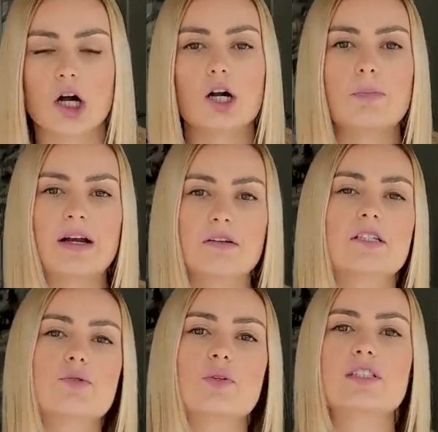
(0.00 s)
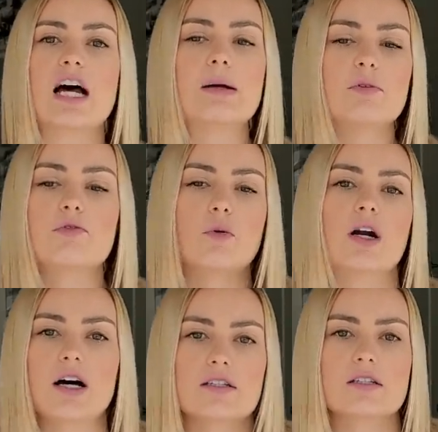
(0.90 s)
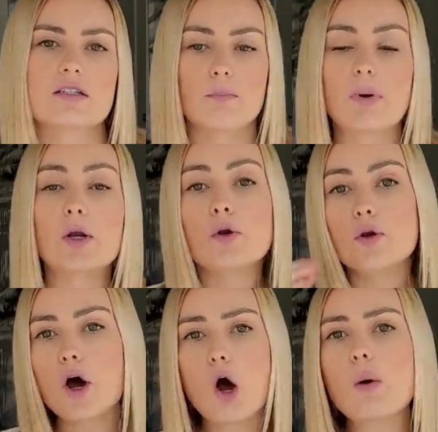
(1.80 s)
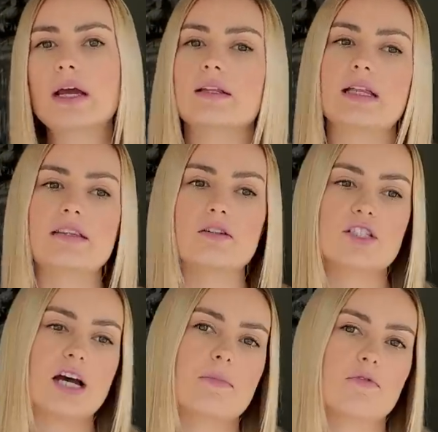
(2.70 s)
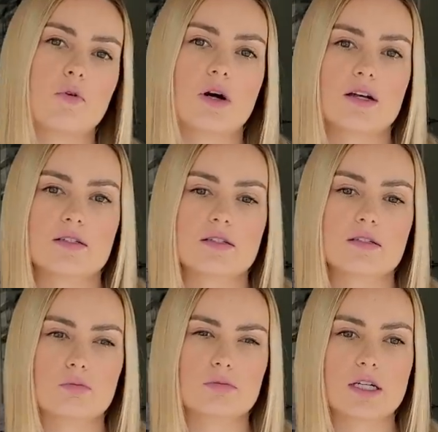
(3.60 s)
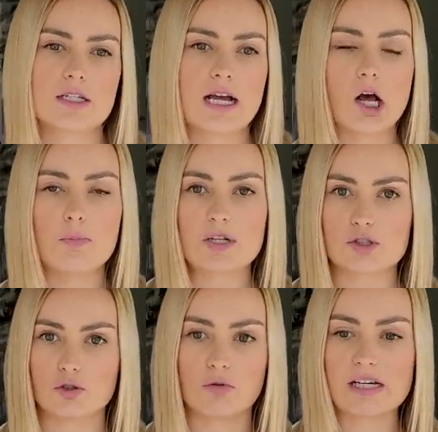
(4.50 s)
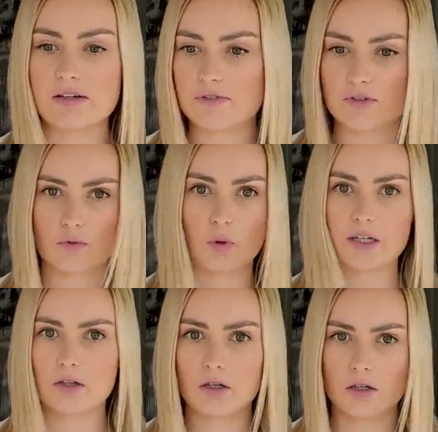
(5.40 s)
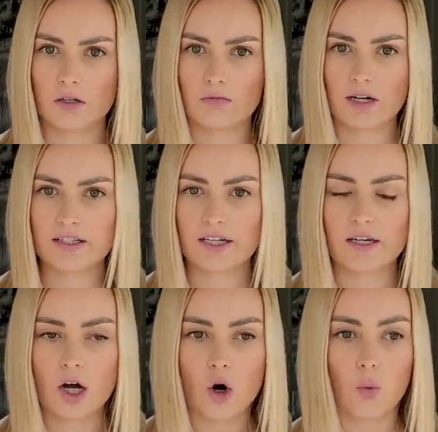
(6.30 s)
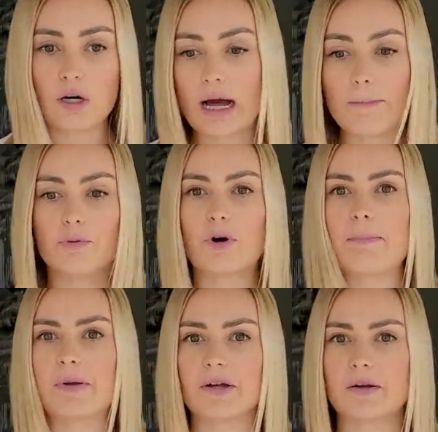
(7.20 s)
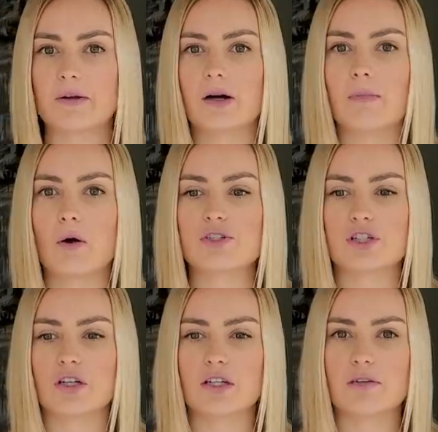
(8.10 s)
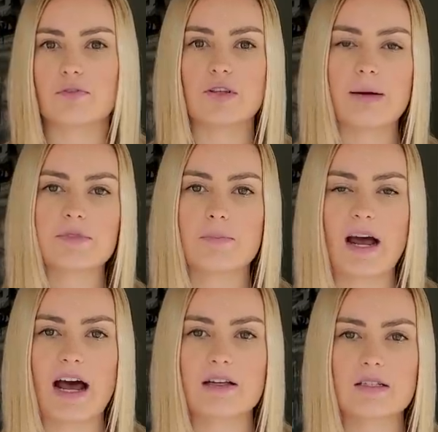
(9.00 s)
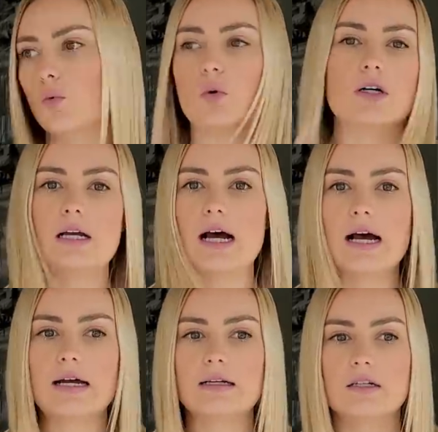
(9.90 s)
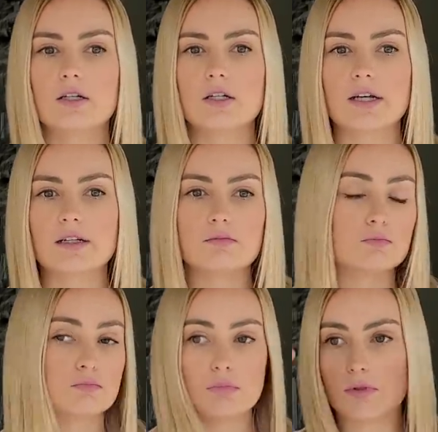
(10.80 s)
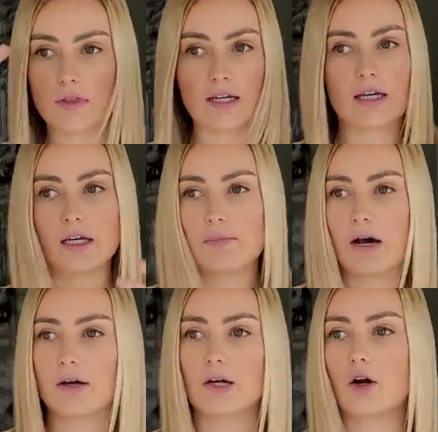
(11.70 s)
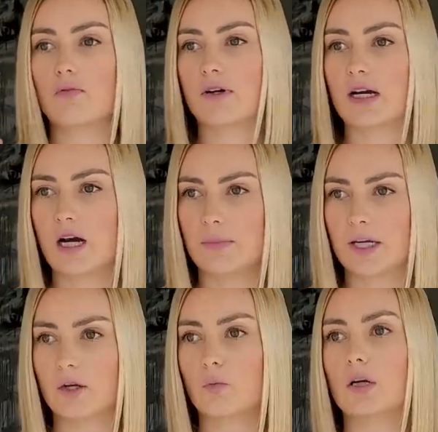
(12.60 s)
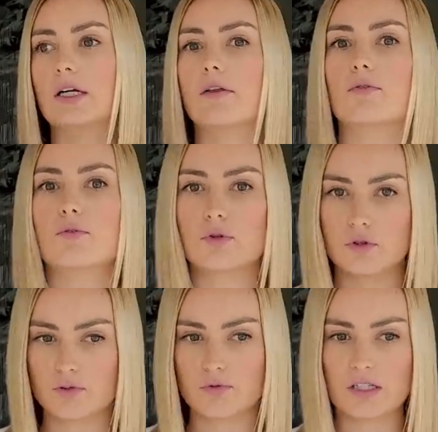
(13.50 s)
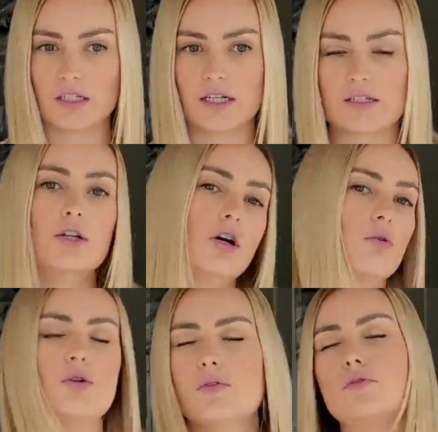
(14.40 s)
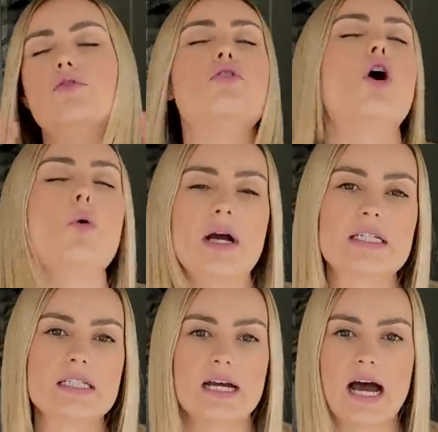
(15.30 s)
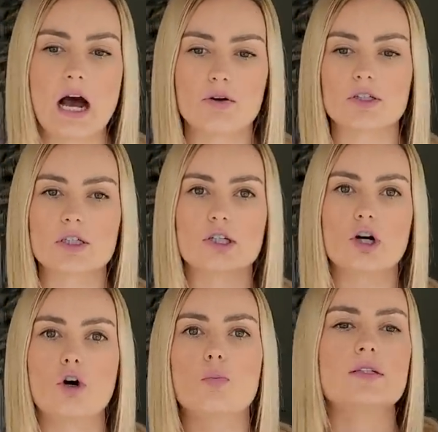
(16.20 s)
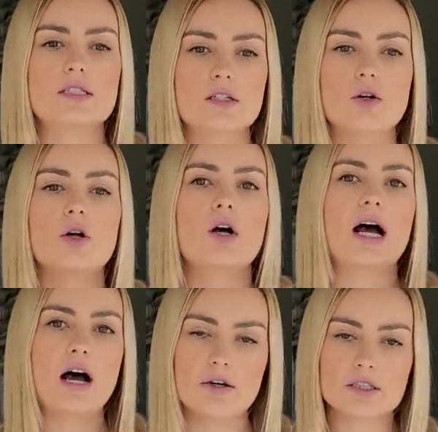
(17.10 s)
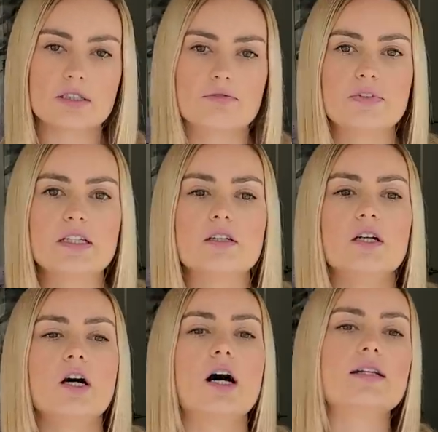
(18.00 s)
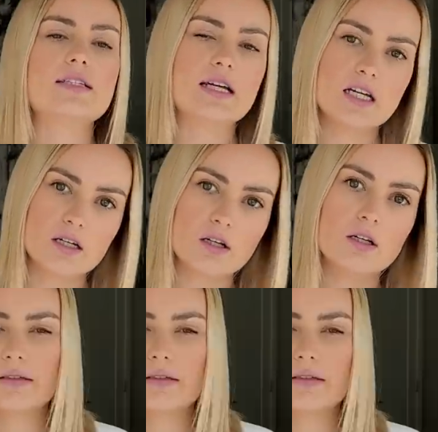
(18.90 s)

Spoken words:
our parents will die before us. But knowing that they'll die before us doesn't help us grieve quicker, right? Like, we're not prepping emotionally for them to pass. We're not, like, thinking about it, overcoming it, working through those feelings. No, you have no idea how you're gonna cope, deal, how you're gonna feel until